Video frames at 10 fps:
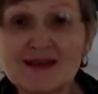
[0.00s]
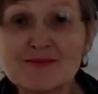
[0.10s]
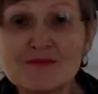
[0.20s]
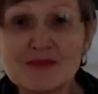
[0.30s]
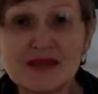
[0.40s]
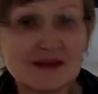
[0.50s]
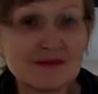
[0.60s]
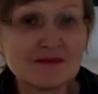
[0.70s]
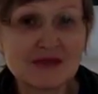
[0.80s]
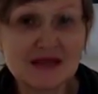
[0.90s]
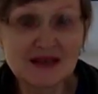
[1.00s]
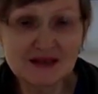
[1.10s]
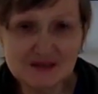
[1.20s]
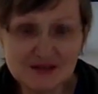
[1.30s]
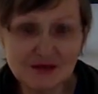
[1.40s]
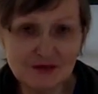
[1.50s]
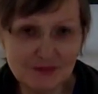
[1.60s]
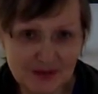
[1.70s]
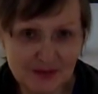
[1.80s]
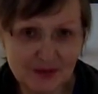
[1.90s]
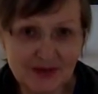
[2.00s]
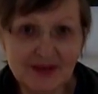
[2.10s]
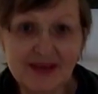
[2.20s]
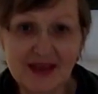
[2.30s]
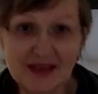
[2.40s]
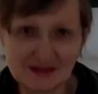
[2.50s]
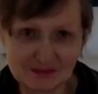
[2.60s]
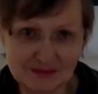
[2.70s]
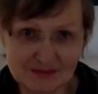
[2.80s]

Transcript: millions of people hate them.